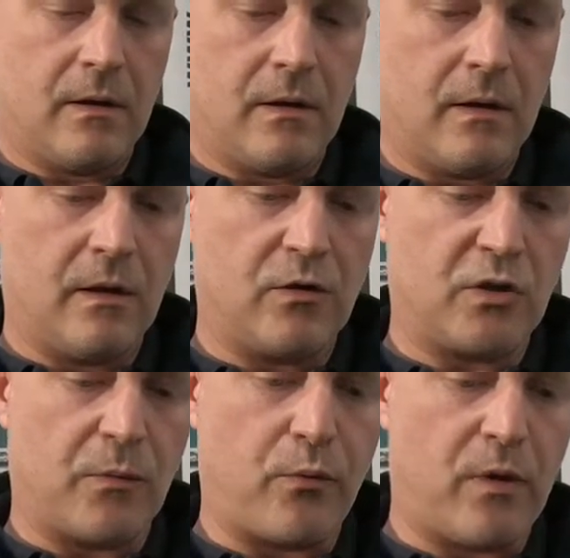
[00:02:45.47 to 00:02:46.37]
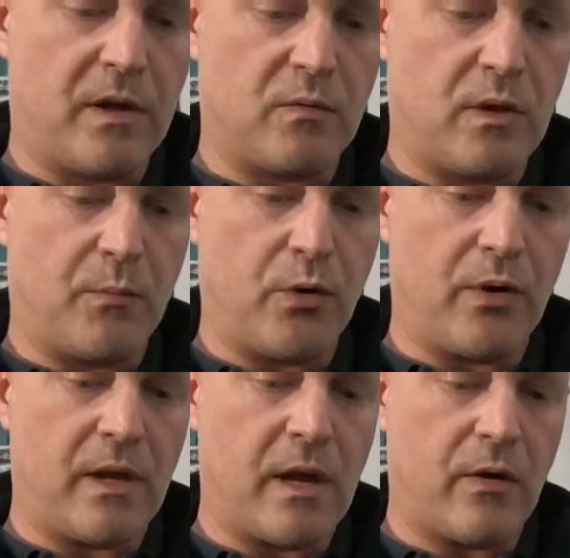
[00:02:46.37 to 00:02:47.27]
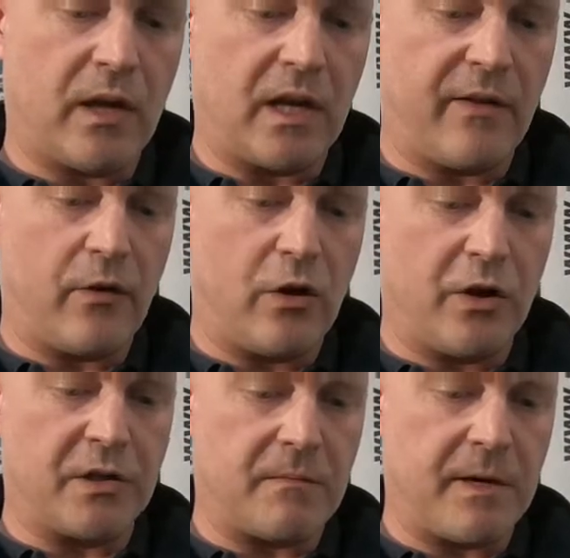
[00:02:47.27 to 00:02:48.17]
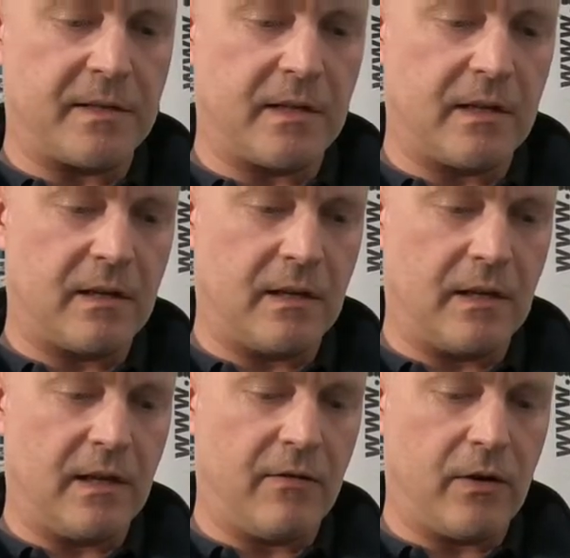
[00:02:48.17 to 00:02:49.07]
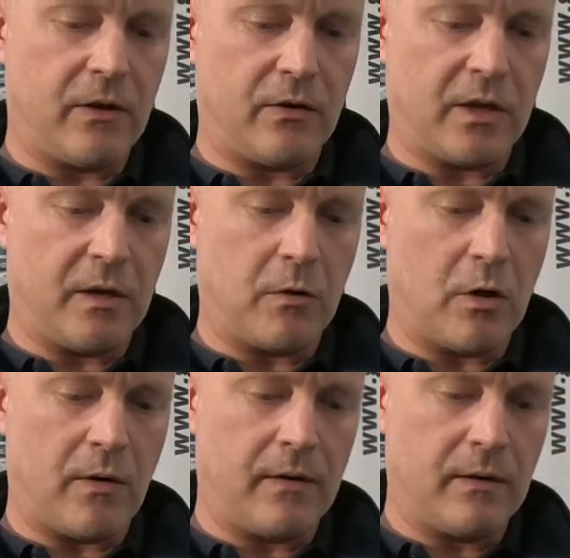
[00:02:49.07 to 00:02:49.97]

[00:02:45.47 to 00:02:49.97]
and it just operates with the button there. Or you can have it on automatic and leave it and it'll keep going.